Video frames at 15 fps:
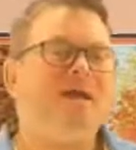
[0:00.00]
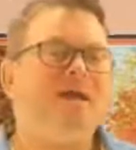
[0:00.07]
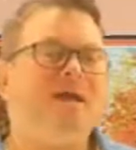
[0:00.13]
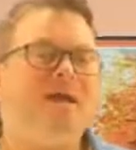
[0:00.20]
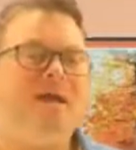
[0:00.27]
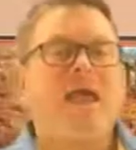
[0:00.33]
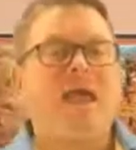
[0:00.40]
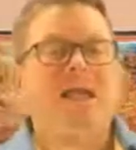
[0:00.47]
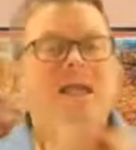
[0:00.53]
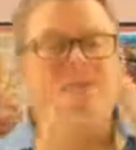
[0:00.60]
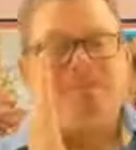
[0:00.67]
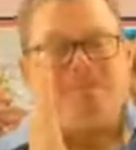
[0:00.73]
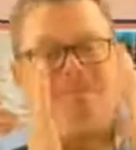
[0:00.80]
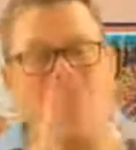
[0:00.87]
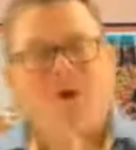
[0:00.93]
And it's a
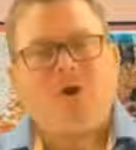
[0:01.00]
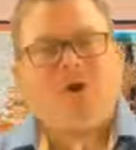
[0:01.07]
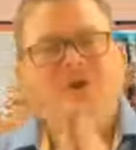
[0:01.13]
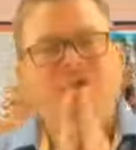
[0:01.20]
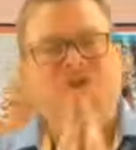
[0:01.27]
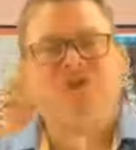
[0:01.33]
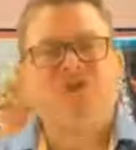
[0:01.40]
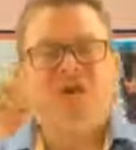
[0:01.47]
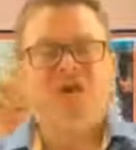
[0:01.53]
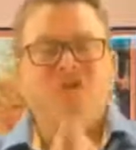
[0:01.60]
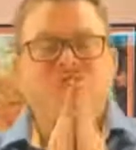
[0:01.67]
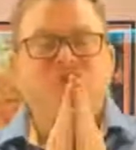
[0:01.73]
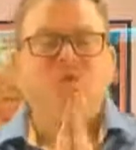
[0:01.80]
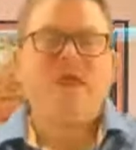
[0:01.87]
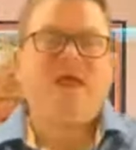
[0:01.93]
market share
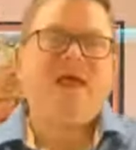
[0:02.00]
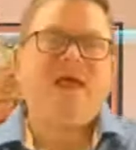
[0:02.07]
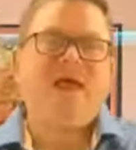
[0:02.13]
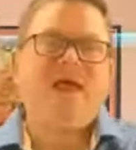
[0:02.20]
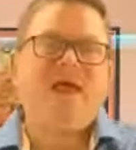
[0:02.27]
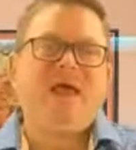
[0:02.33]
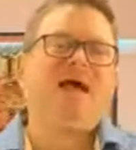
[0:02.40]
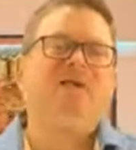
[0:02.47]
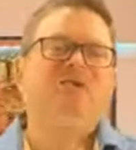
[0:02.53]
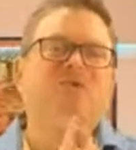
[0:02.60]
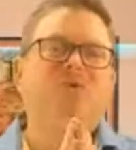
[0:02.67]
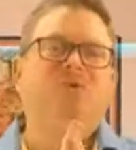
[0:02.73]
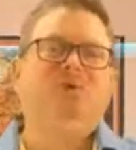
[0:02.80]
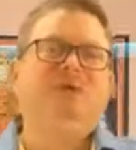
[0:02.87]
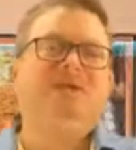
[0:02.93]
transactional
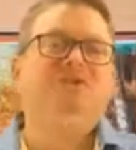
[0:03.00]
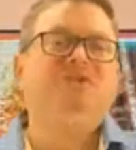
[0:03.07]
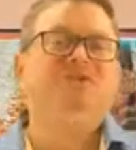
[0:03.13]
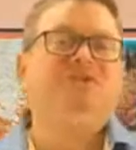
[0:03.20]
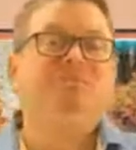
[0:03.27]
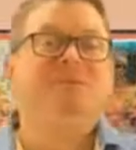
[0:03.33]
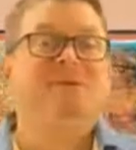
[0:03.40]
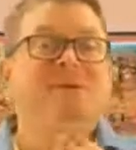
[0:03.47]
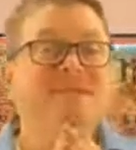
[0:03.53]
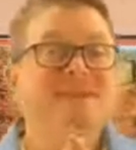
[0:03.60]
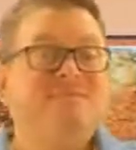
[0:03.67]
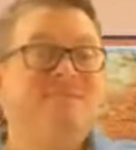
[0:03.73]
relationship, even if